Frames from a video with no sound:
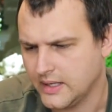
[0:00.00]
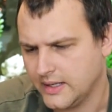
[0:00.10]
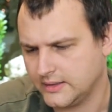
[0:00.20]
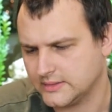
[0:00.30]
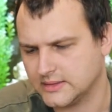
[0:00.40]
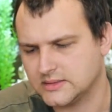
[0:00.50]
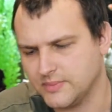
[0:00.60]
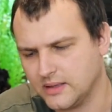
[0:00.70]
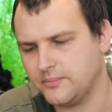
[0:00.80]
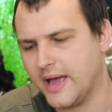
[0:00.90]
it doesn't
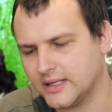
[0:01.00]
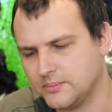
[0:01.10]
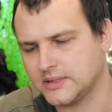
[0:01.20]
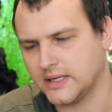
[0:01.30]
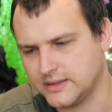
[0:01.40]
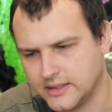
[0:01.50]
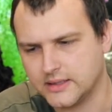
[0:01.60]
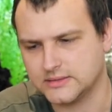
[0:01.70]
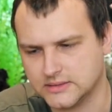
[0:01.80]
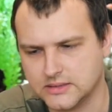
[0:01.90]
smell bad, but I think
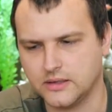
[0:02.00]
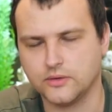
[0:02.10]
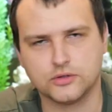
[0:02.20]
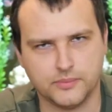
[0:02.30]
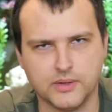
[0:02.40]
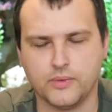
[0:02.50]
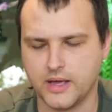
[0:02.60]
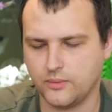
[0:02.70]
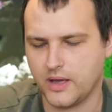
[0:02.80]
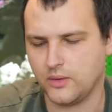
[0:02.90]
this is going to be way